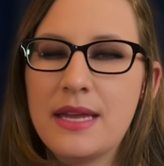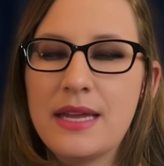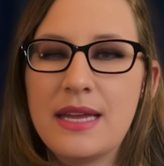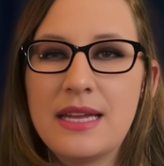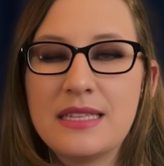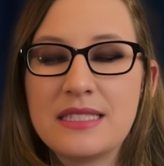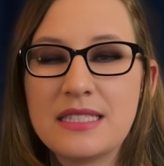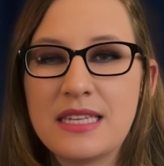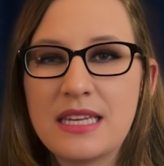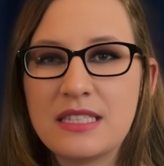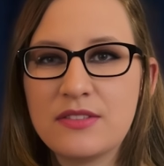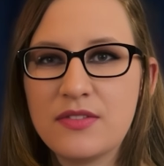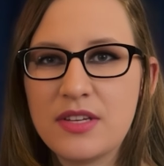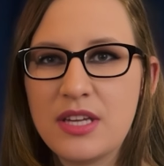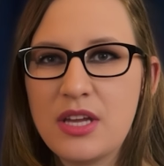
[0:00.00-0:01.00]
In
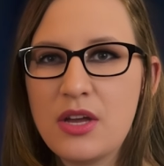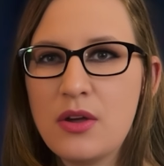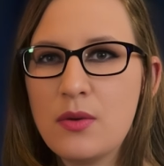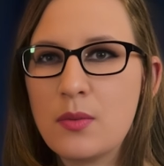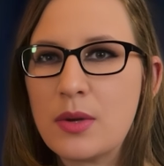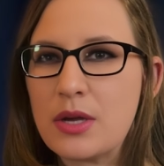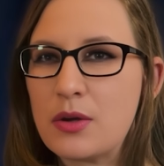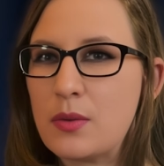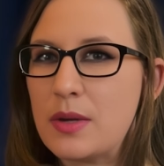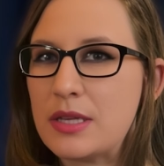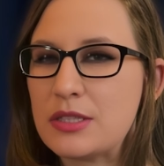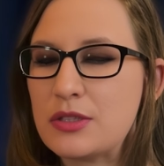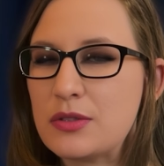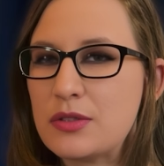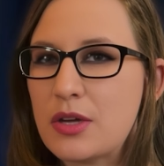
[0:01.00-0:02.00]
today's video, we're
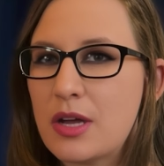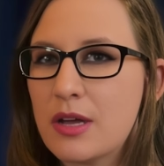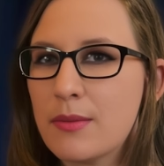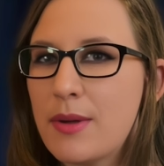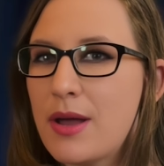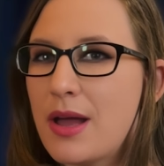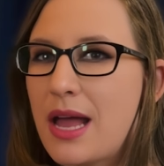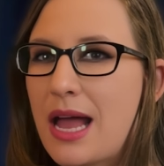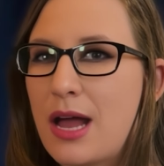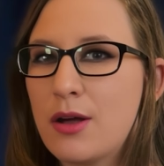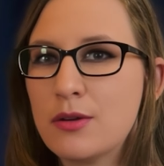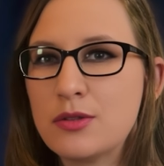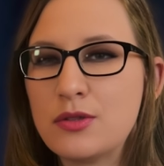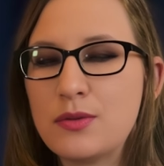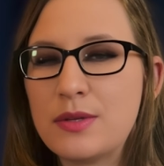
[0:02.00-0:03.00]
going to talk about
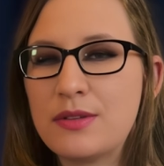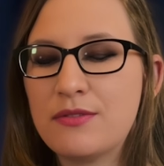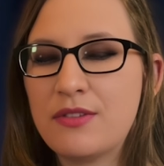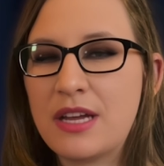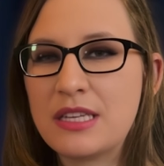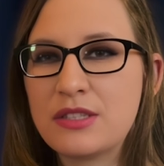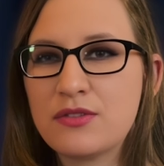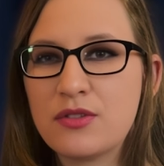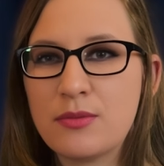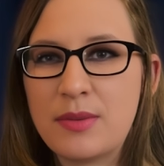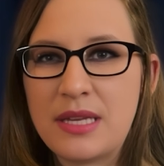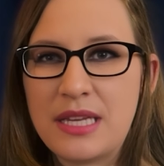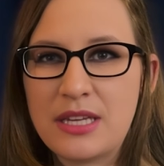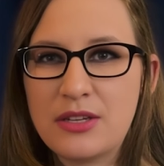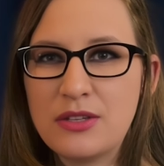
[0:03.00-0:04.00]
how to invest for
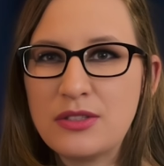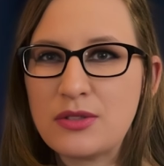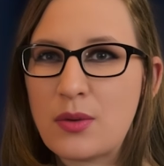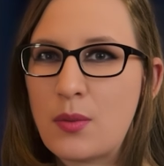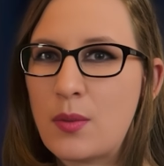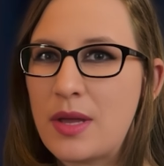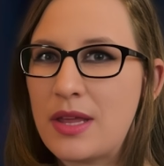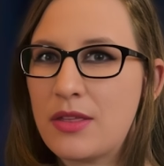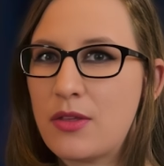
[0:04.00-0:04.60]
beginners with